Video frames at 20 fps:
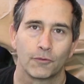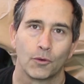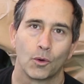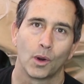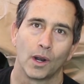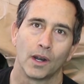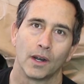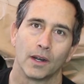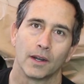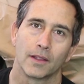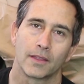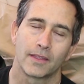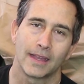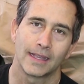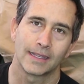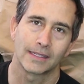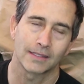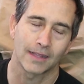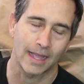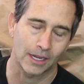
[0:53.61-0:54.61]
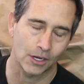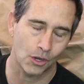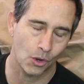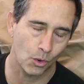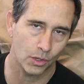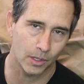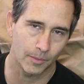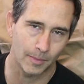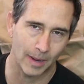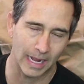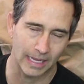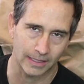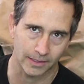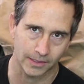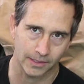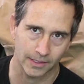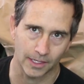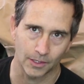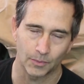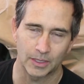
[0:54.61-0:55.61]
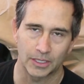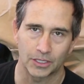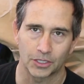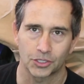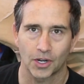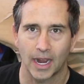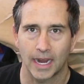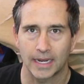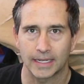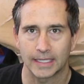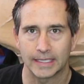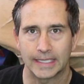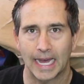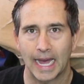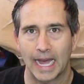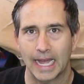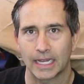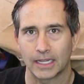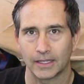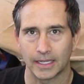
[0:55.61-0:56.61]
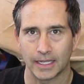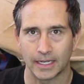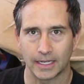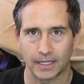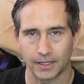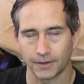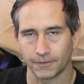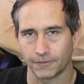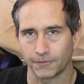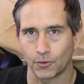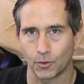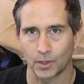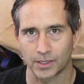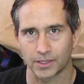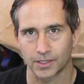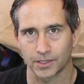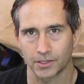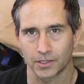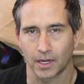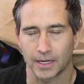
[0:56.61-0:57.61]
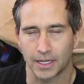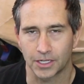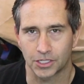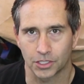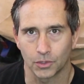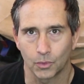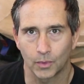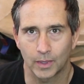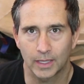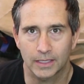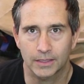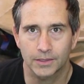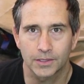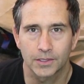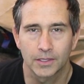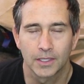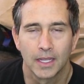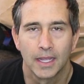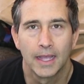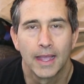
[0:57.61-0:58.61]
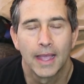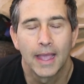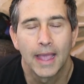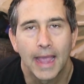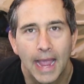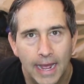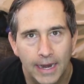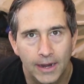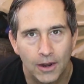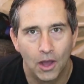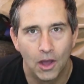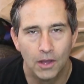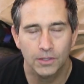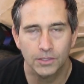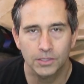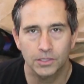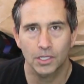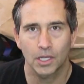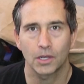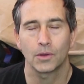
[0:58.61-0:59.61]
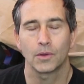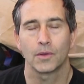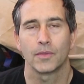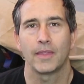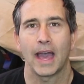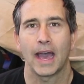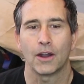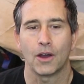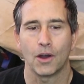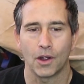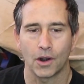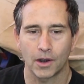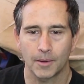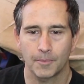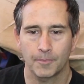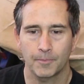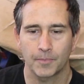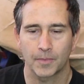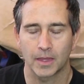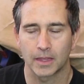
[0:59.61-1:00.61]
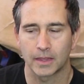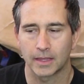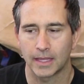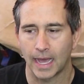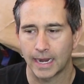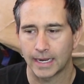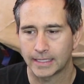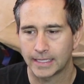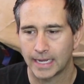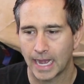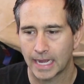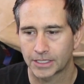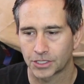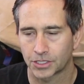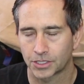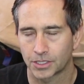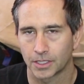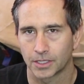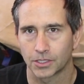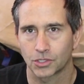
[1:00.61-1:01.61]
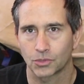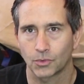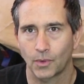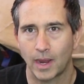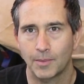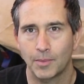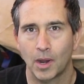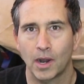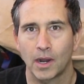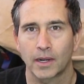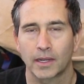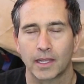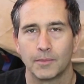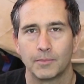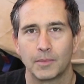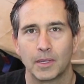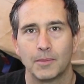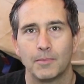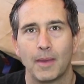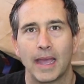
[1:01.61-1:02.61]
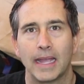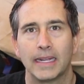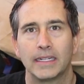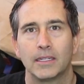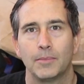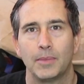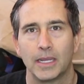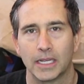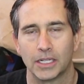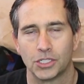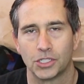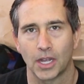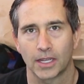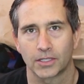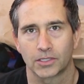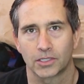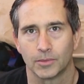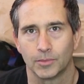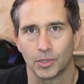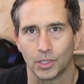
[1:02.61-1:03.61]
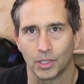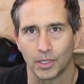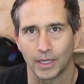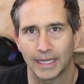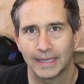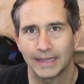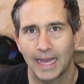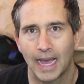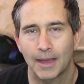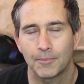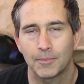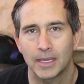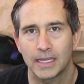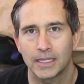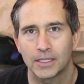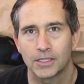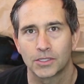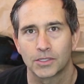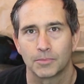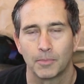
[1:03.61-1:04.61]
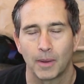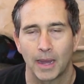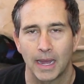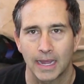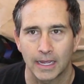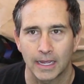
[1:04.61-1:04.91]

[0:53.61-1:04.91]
for things like corner balancing when you're trying to dial in the forces on each of the wheels. And also that arm that attaches to the sway bar can be made to be adjustable, and that means by